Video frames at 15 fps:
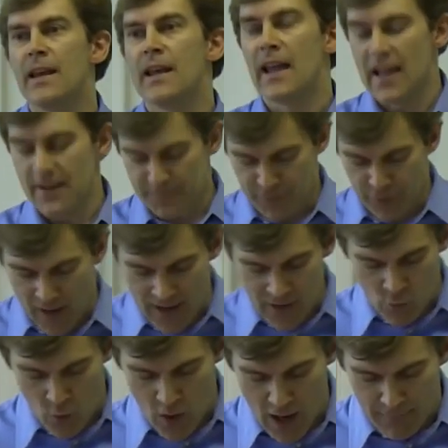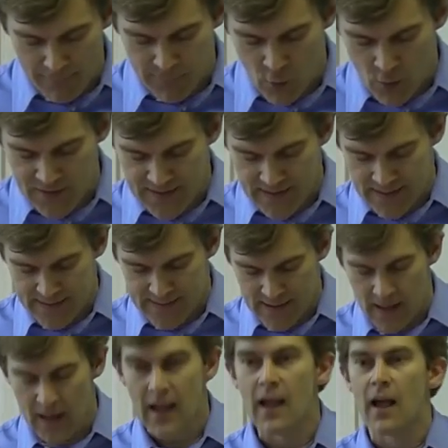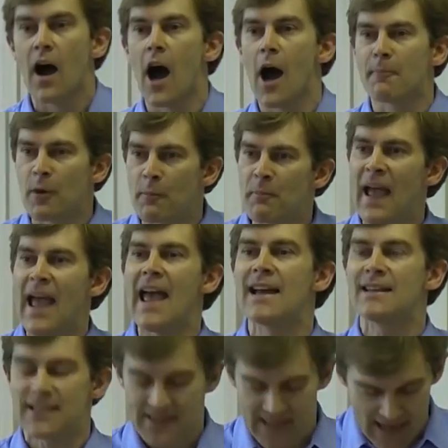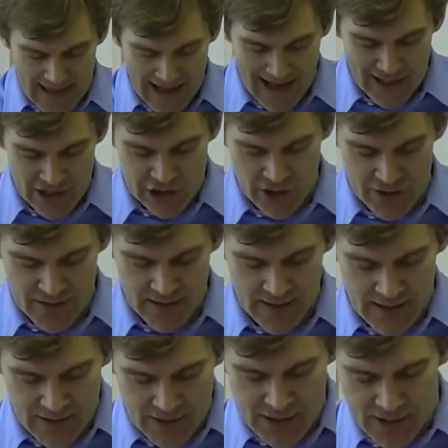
if threatened workforces are prepared to take action to